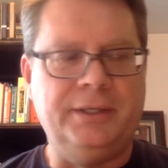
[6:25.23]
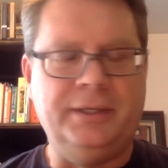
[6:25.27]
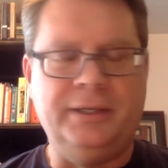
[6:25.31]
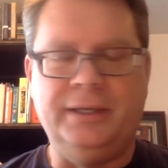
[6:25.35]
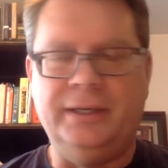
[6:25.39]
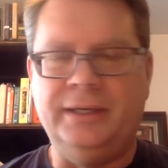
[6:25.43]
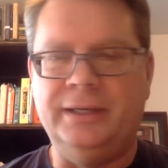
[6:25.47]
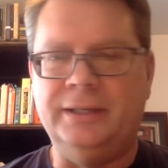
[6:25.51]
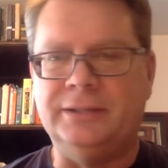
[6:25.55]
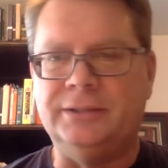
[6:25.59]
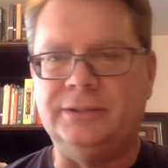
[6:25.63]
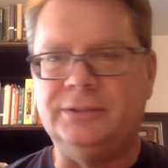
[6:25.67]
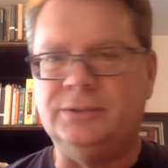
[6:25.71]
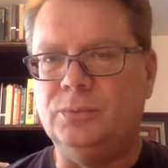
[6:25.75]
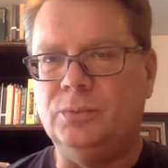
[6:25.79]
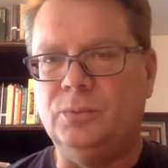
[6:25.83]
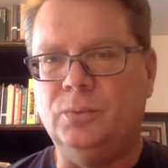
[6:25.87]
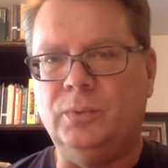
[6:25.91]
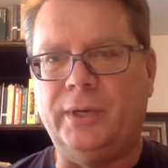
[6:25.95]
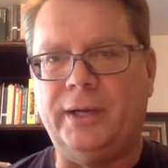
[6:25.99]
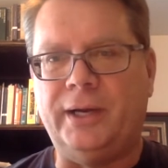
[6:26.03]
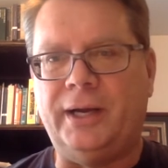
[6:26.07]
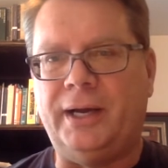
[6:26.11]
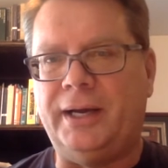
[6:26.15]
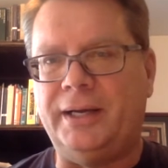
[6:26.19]
It's
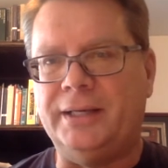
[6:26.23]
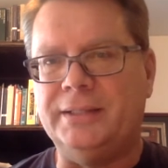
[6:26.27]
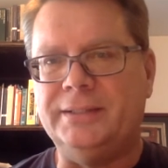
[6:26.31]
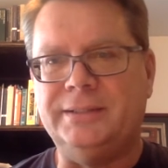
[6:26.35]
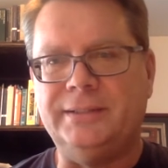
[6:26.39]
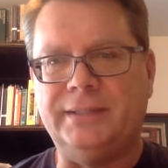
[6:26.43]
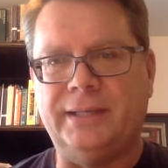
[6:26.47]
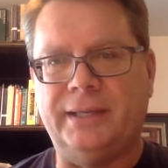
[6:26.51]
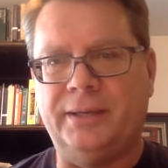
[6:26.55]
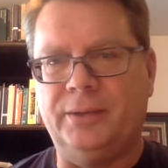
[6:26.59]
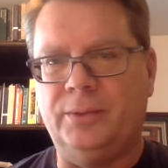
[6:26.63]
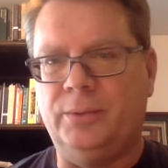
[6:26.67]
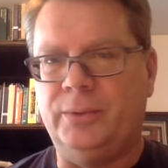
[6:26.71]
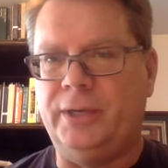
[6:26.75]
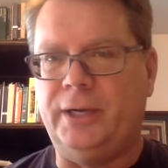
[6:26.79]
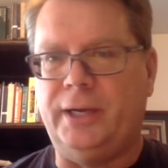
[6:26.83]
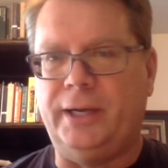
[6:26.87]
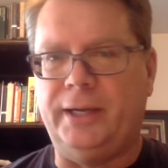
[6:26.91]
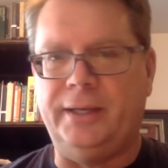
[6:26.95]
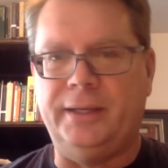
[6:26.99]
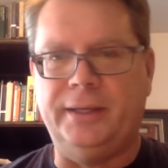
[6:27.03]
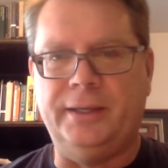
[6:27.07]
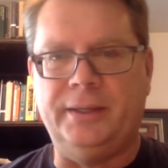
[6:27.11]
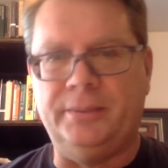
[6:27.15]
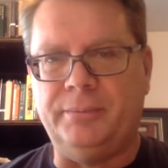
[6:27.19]
what I say when I
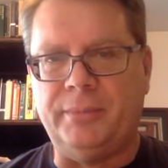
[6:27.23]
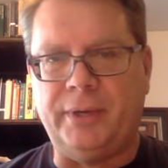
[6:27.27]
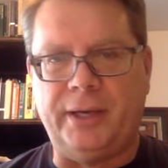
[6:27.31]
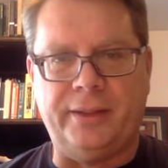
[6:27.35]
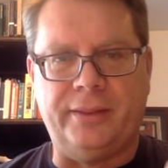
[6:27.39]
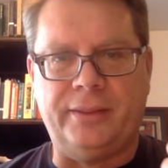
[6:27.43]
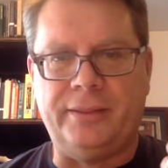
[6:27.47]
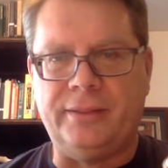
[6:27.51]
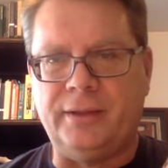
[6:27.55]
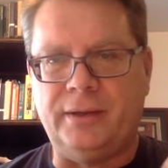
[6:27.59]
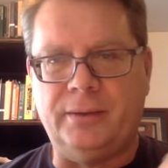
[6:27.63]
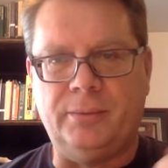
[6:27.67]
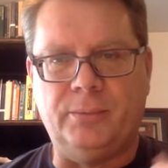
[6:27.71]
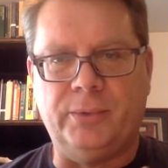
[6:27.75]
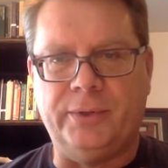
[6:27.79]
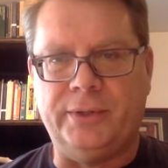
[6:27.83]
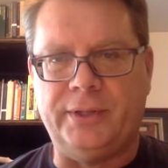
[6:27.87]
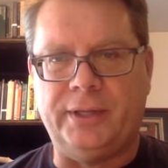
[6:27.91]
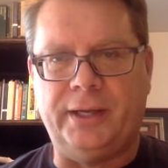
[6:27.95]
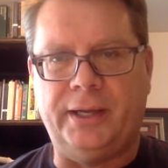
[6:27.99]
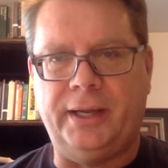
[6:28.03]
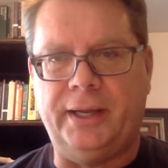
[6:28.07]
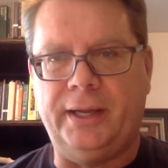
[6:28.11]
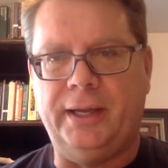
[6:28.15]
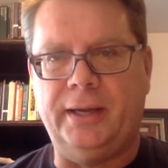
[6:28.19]
hit my thumb with
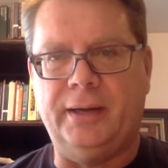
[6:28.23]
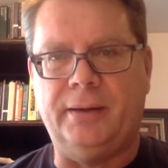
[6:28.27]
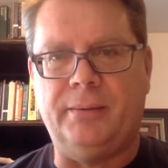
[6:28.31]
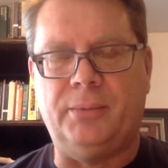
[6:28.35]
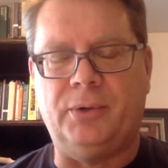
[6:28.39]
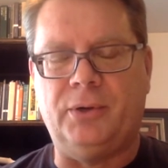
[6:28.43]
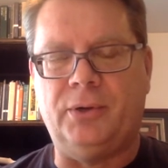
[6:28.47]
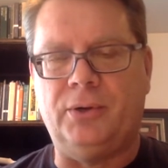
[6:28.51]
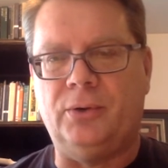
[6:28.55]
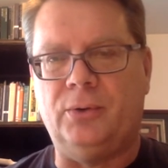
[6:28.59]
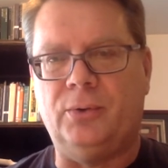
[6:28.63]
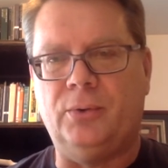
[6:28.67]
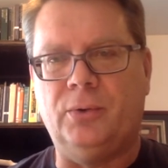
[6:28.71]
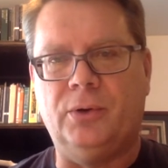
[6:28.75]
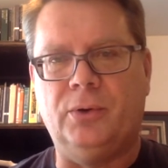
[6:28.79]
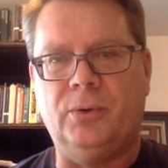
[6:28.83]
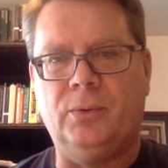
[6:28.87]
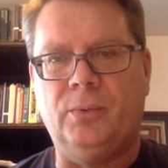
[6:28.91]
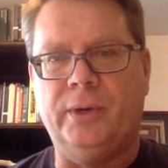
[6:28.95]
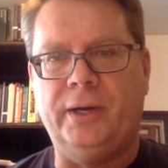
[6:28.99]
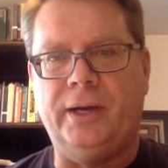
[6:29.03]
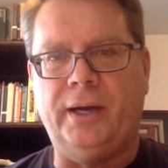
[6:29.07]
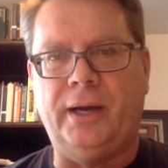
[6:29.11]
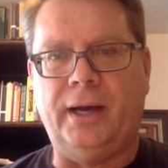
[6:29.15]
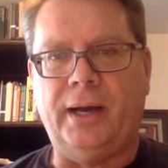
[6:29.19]
a hammer, or
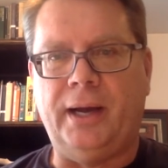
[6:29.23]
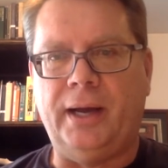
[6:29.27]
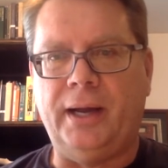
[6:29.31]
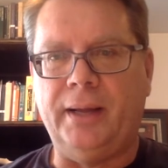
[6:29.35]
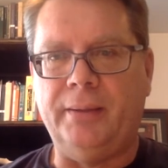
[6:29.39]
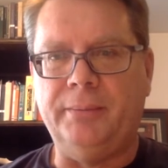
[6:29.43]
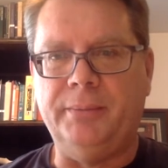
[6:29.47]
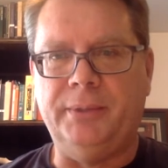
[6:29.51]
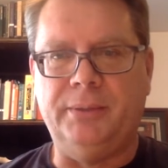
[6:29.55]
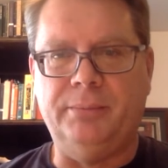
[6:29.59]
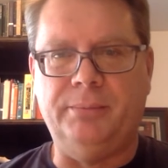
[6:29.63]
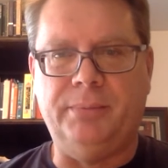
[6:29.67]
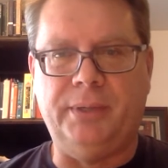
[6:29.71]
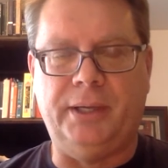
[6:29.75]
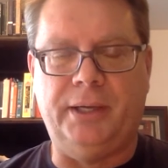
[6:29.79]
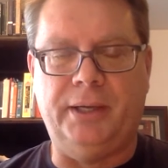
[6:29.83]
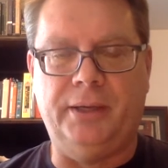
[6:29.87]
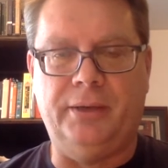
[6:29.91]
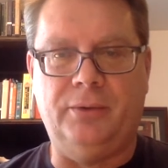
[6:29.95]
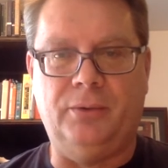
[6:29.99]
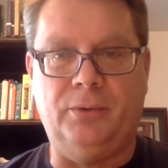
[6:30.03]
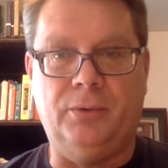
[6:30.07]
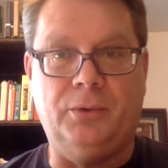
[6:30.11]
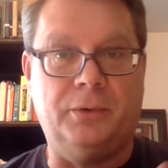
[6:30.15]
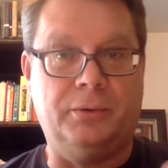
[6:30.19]
when I'm in pain,
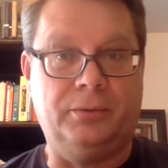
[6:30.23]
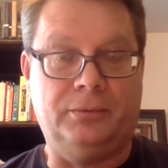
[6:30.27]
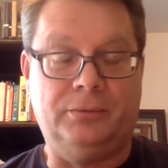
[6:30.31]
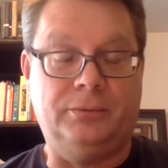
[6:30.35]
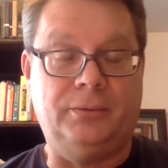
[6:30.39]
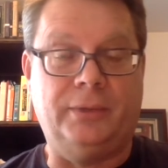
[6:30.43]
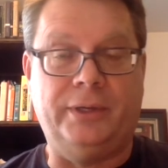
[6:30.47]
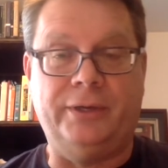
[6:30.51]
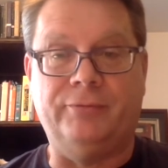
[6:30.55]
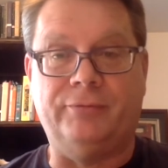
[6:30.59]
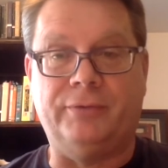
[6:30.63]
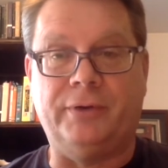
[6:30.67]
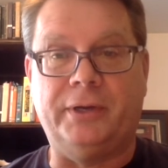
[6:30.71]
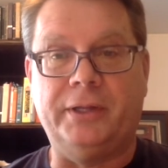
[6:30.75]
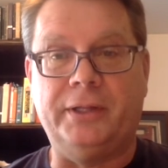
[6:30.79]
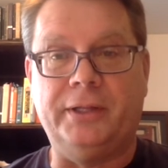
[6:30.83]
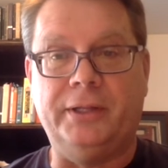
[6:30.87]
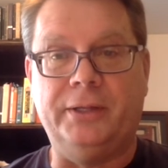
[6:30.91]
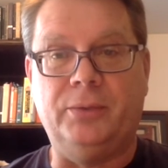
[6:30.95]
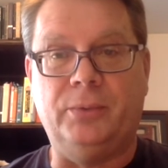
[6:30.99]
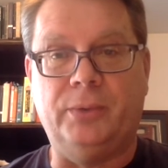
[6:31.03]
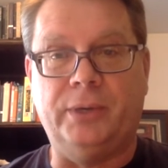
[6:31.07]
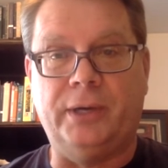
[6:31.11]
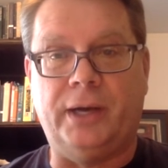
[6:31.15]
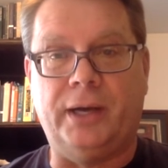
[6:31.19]
or quite frankly,
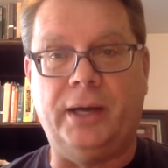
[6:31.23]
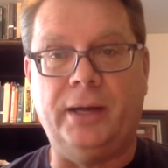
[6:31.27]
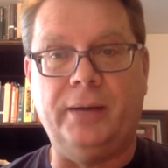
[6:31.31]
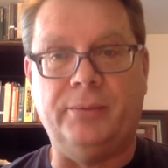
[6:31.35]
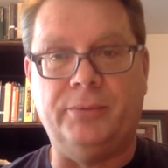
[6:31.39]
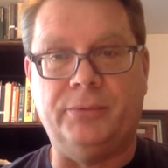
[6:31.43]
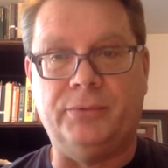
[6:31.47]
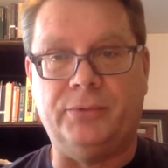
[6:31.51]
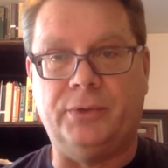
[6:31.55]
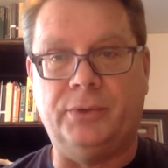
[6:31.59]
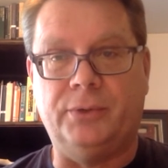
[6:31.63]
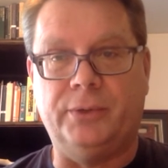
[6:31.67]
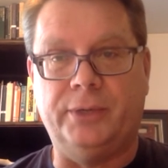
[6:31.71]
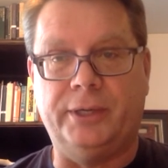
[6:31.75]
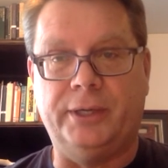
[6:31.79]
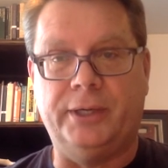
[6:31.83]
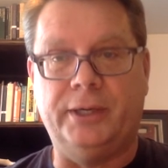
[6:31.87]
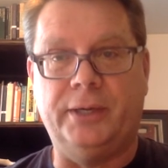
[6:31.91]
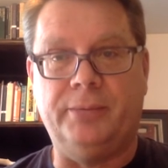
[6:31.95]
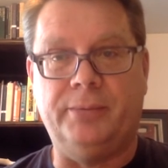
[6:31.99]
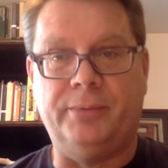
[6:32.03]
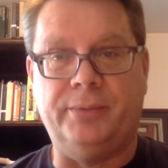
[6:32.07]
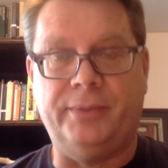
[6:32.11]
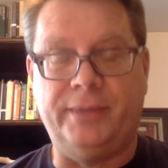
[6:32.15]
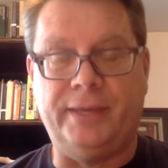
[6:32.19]
when I'm throwing
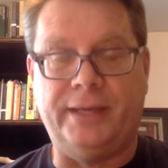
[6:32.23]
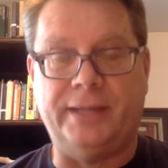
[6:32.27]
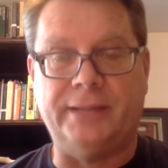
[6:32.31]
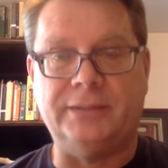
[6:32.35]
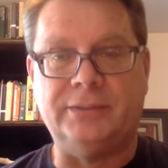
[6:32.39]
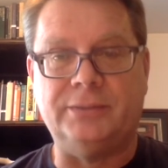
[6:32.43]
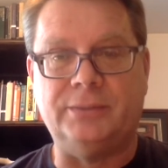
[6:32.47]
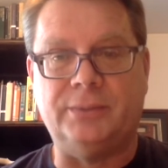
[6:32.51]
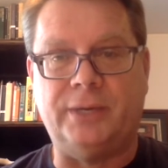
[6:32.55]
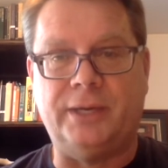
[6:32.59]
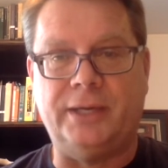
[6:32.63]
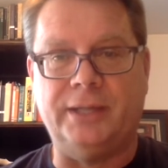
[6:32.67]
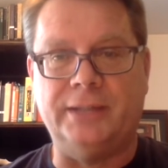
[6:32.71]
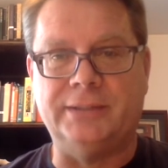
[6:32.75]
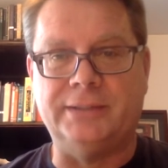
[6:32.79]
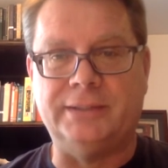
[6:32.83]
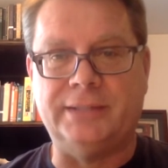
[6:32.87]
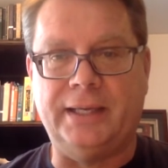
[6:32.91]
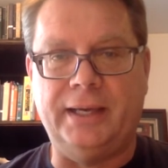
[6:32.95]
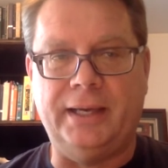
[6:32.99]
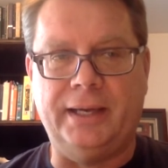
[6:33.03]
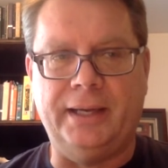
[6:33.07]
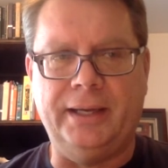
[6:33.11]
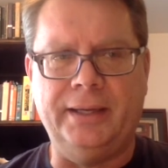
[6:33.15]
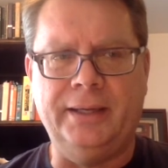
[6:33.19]
up, that's what I
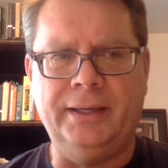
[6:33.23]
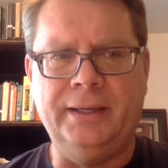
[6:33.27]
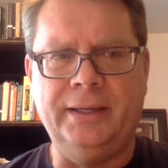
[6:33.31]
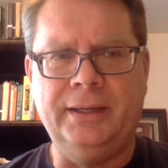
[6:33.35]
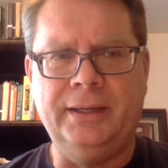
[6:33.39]
say.